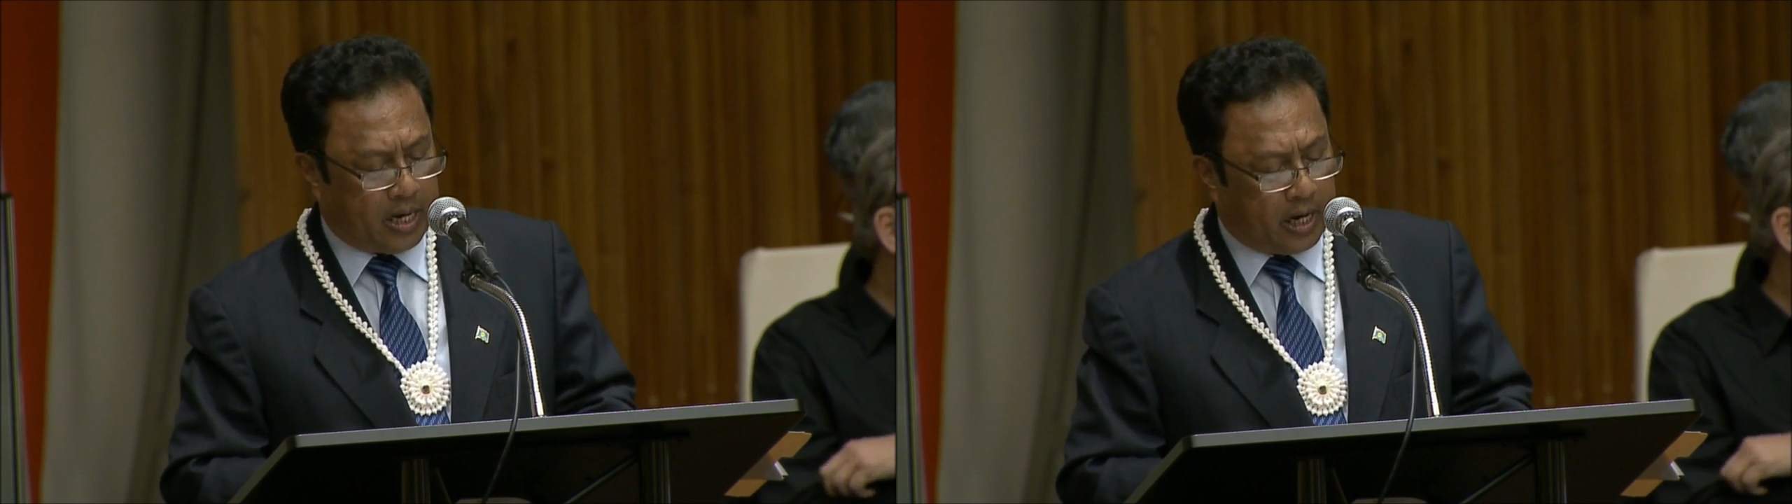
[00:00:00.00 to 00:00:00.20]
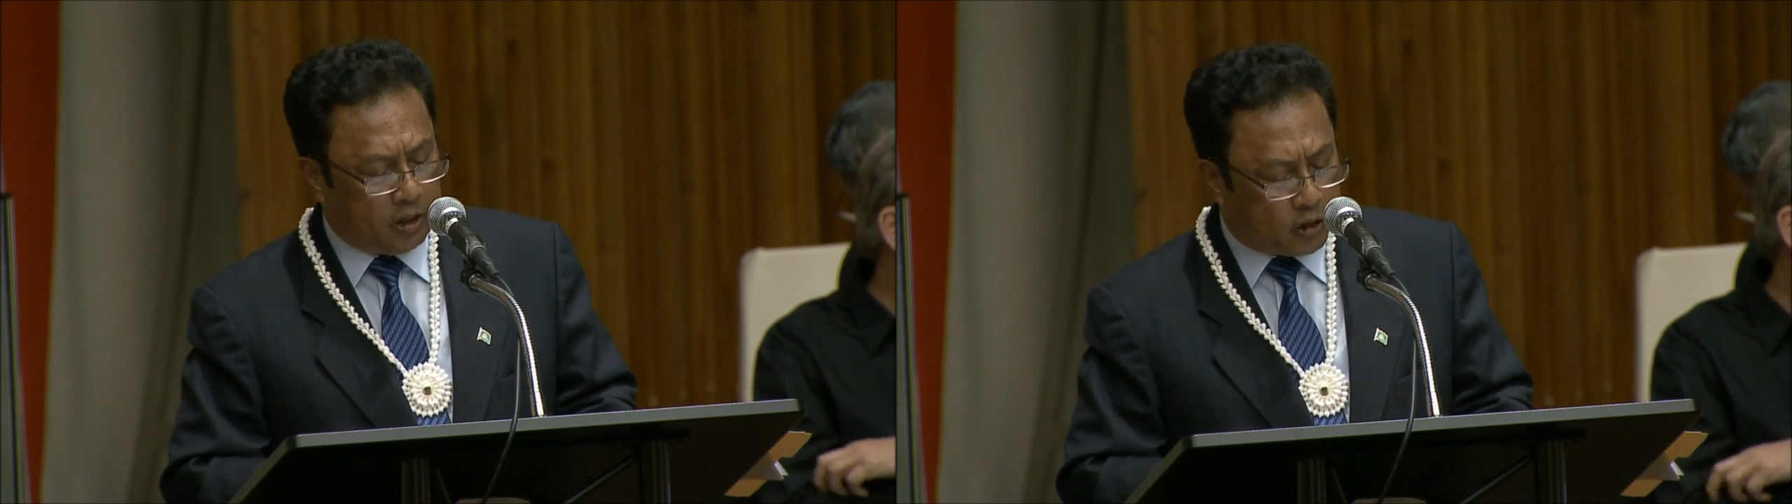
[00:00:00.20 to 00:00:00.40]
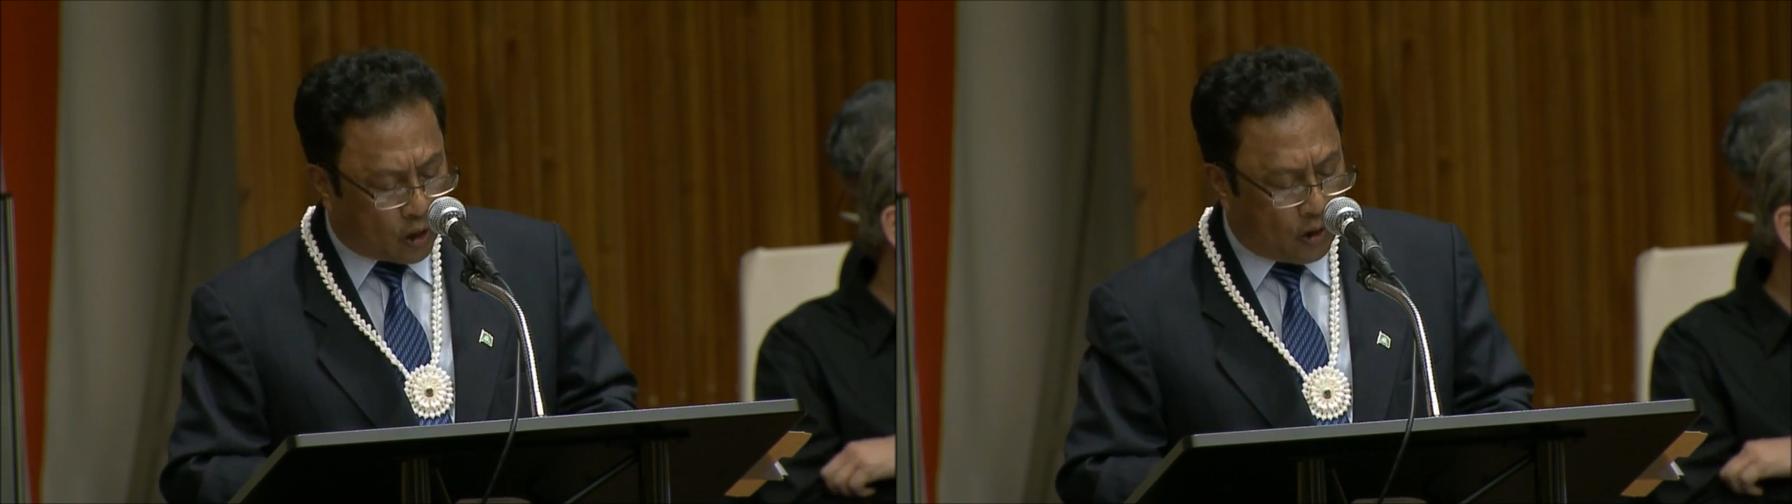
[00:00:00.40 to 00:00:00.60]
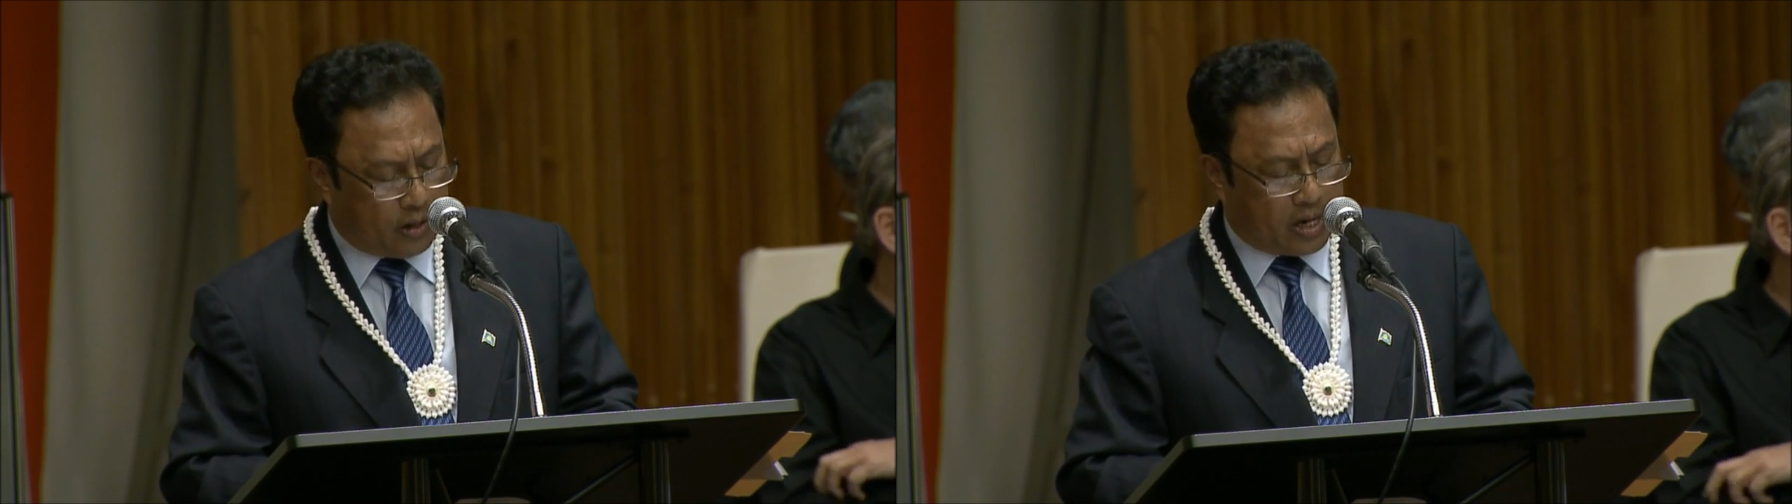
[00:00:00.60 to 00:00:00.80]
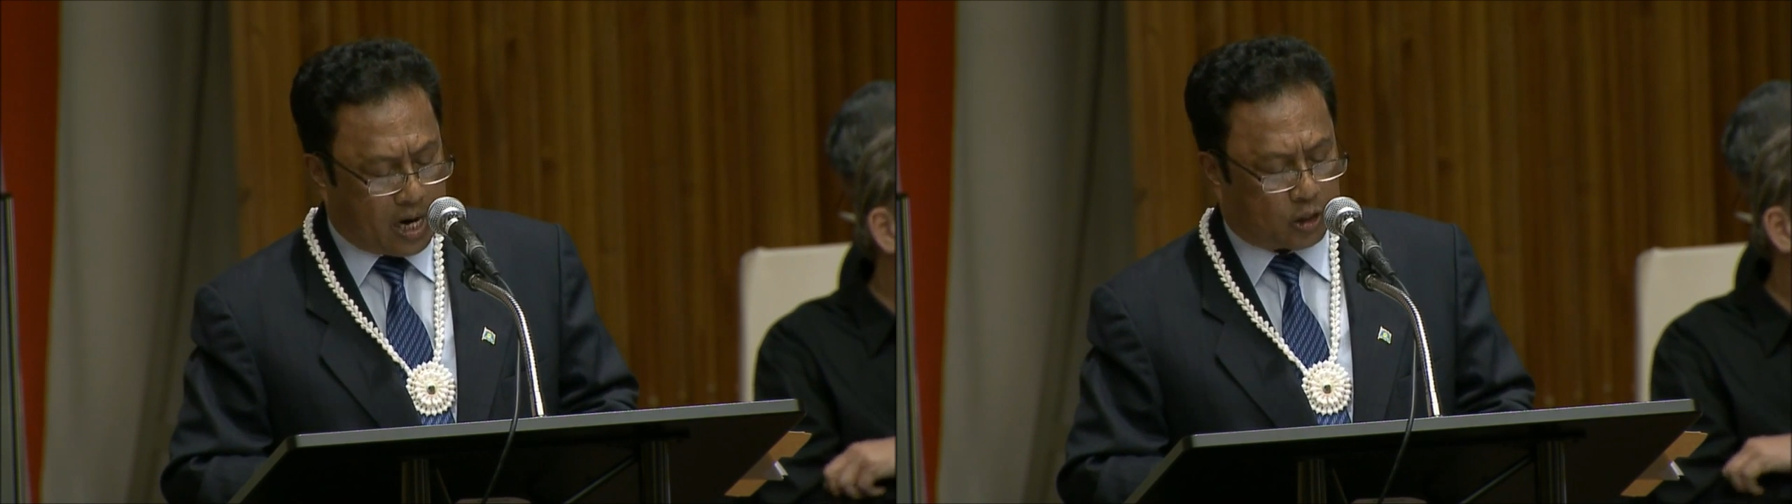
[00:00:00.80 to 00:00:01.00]
and
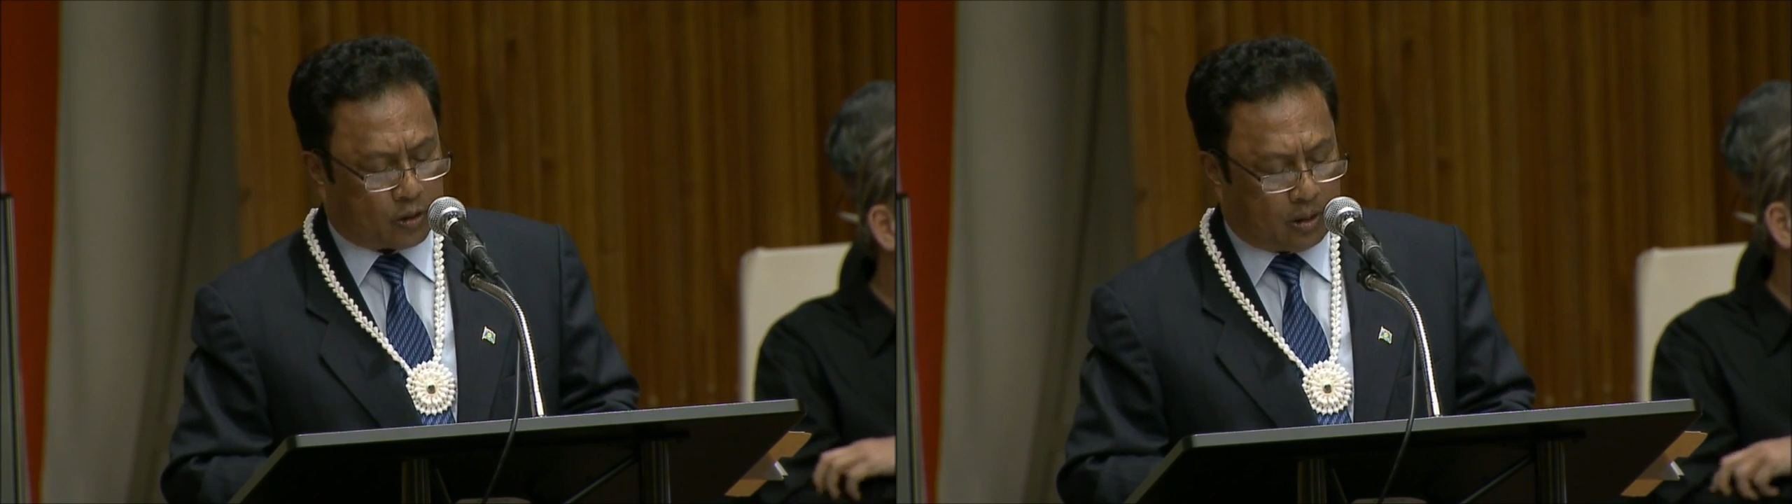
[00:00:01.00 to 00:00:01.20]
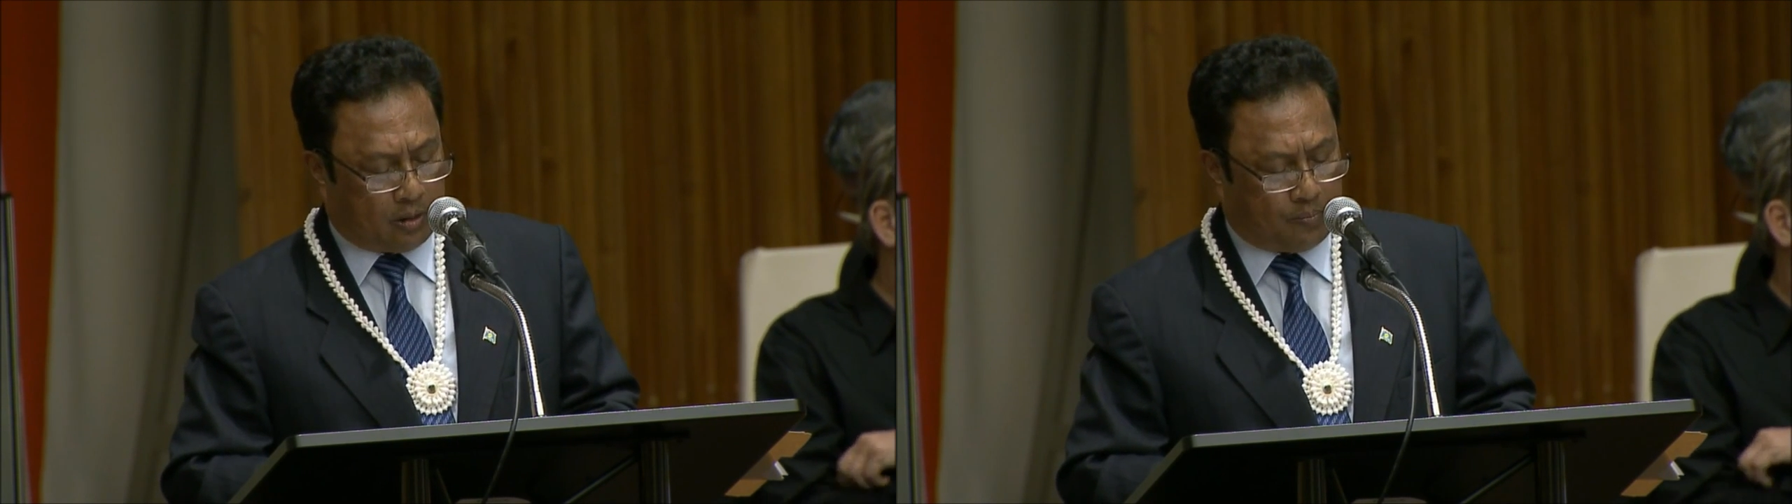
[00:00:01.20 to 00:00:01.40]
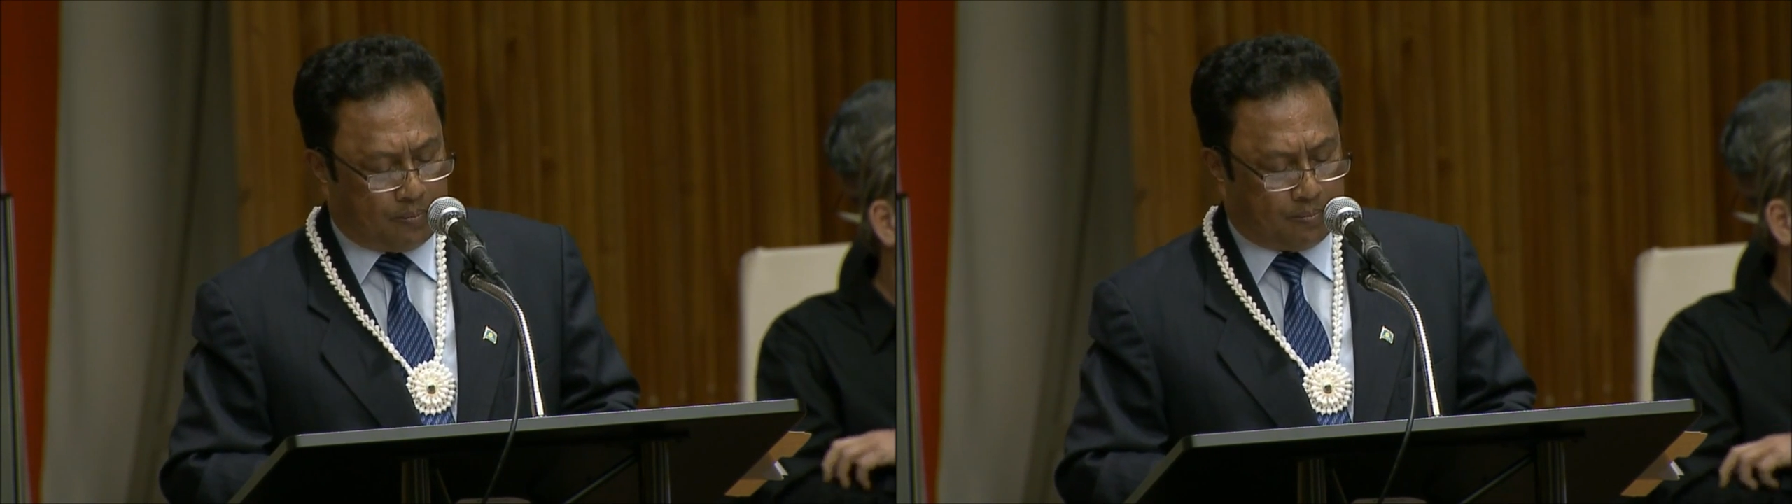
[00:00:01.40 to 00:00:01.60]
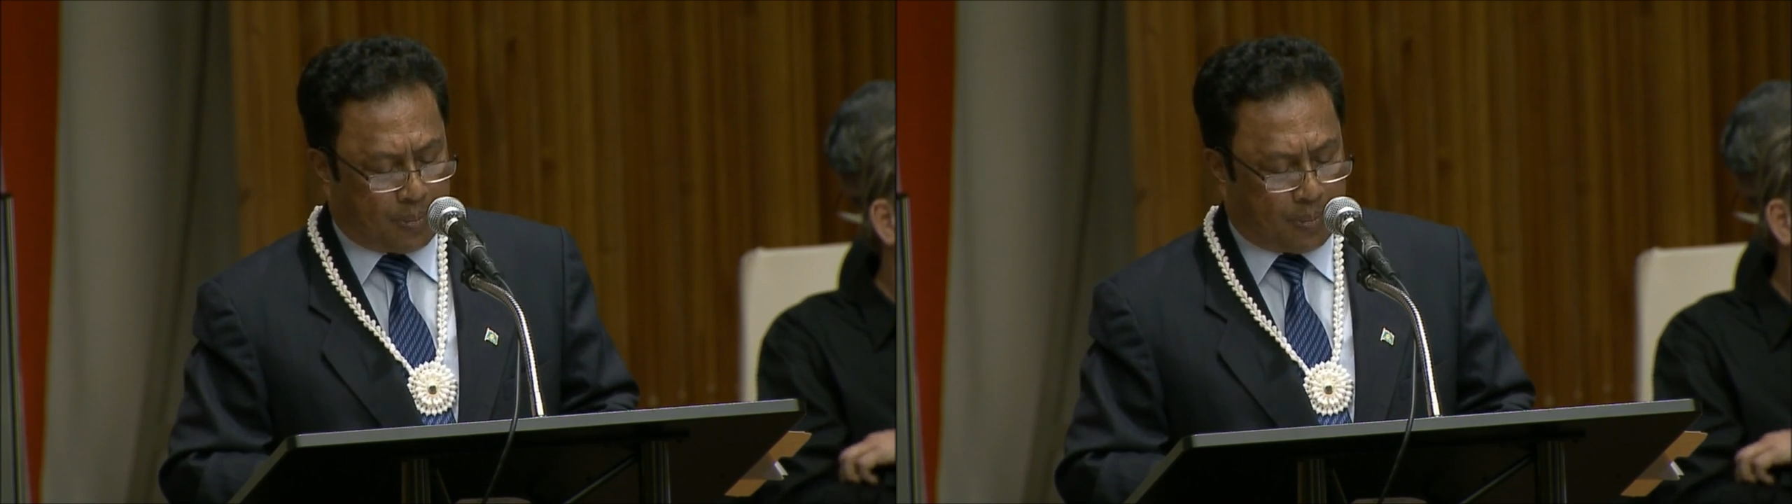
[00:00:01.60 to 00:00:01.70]
enjoy the natural